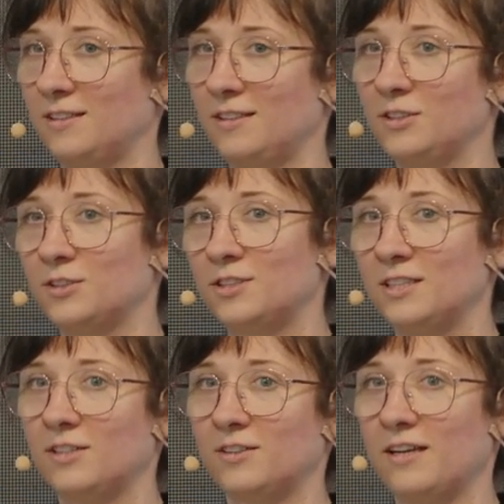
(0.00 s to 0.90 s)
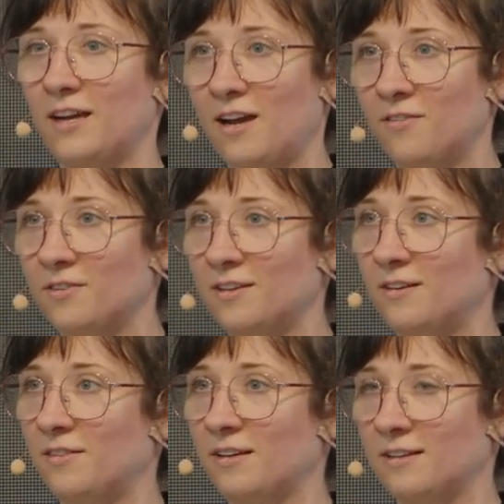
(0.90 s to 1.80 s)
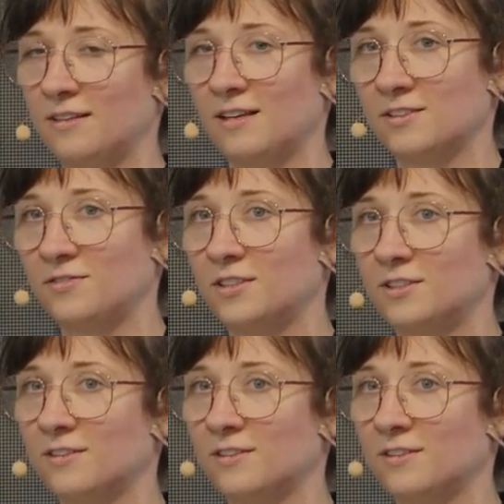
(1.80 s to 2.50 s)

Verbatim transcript: and you see, okay, everything does fit